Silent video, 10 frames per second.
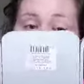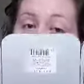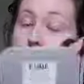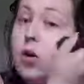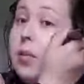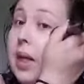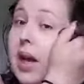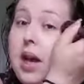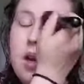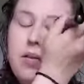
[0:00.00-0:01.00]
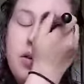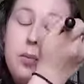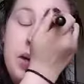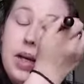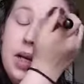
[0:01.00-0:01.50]
I normally have
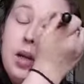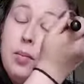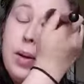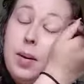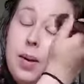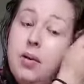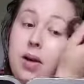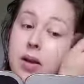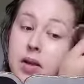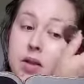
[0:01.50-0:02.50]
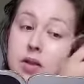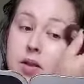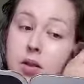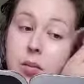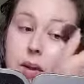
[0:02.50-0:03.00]
my It Bye Bye redness too,